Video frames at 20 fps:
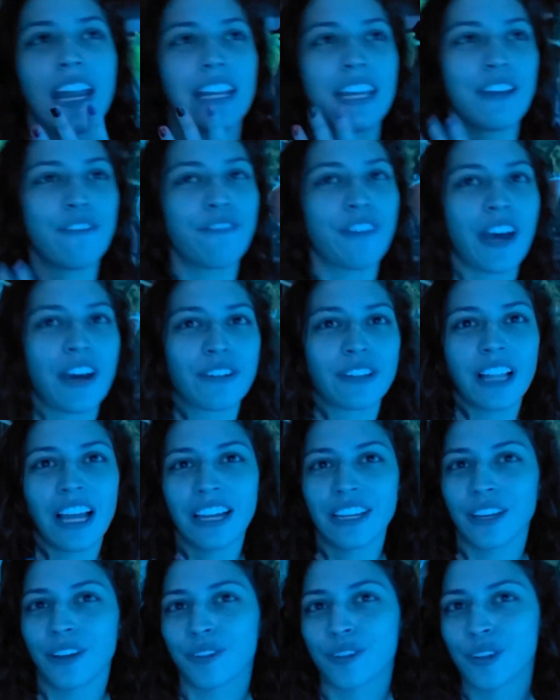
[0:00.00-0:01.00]
he found La
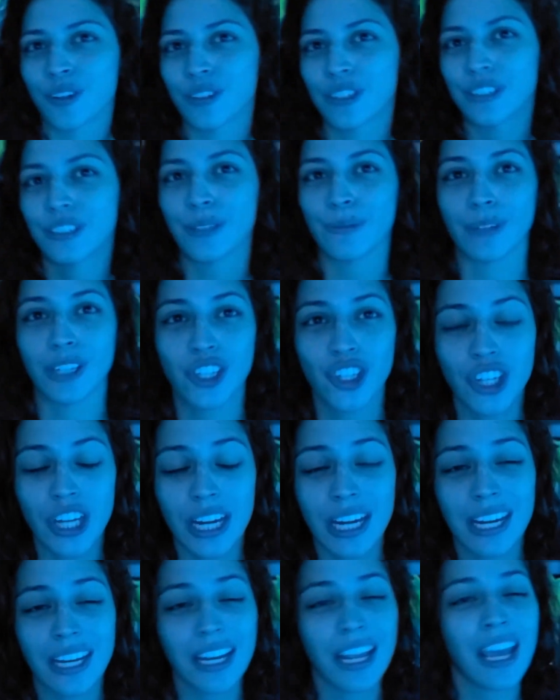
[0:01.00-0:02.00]
Llorona's
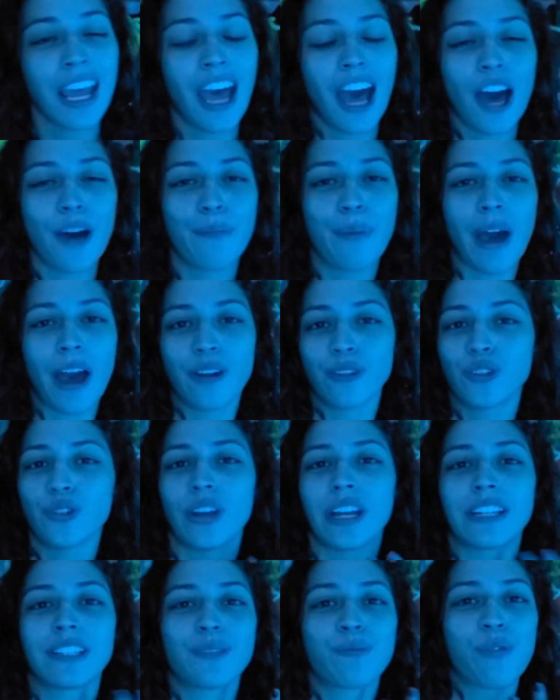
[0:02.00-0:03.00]
machine about
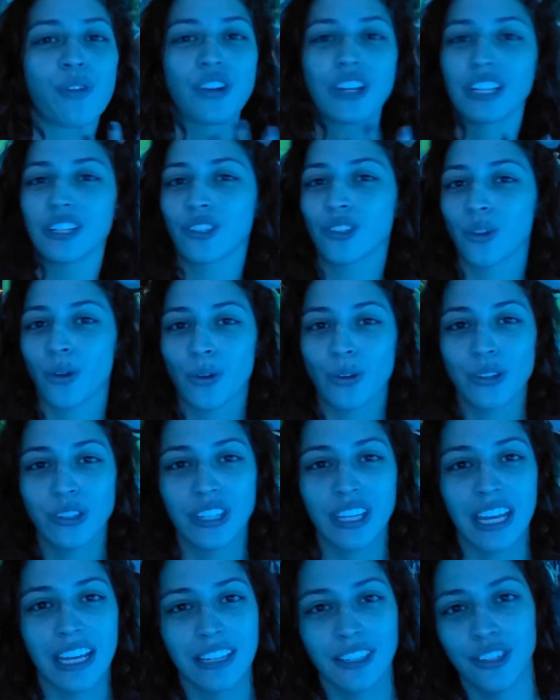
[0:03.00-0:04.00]
transporting souls
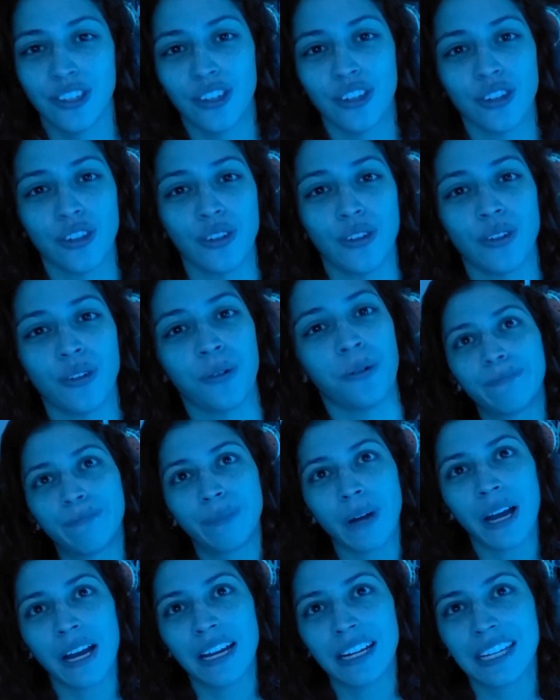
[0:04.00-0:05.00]
into
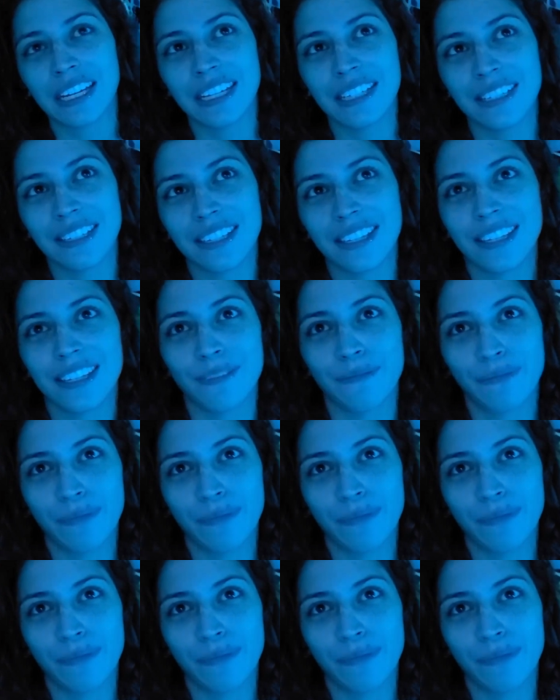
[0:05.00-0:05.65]
bodies.